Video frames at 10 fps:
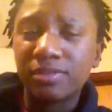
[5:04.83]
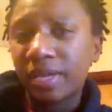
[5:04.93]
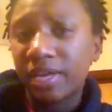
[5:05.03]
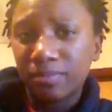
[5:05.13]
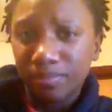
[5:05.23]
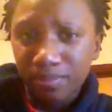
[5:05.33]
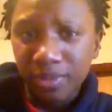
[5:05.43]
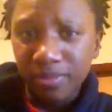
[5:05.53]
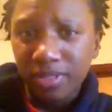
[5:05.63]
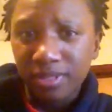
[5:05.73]
kind of
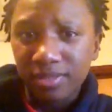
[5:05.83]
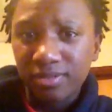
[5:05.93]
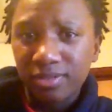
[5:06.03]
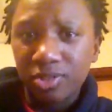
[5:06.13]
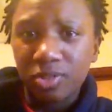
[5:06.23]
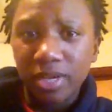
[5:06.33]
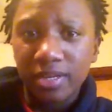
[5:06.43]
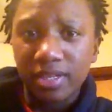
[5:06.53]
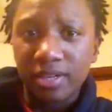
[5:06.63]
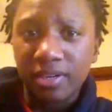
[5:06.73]
pretty much just
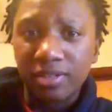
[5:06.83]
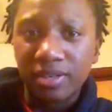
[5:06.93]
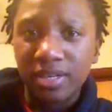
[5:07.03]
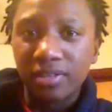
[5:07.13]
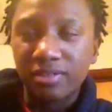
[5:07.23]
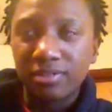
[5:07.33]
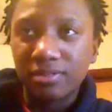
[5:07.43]
tried to get honor grad.